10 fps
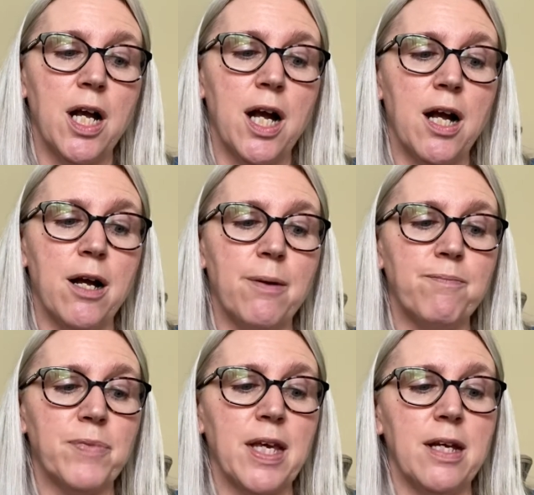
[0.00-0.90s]
and
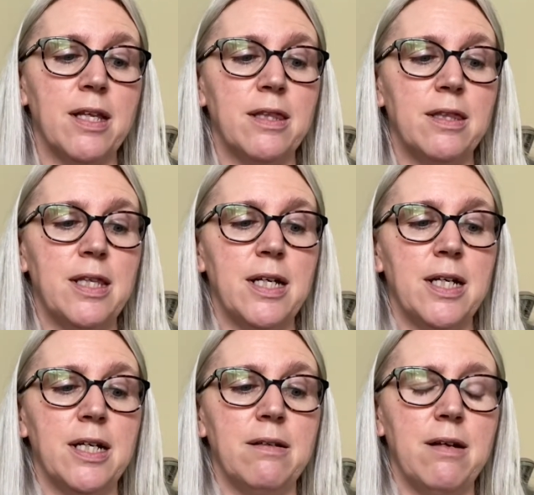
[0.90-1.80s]

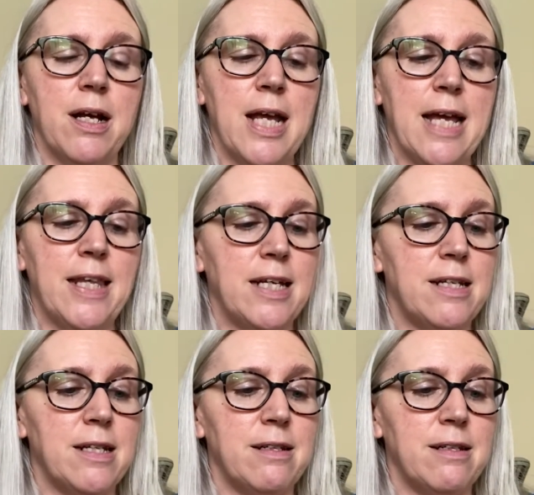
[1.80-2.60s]
then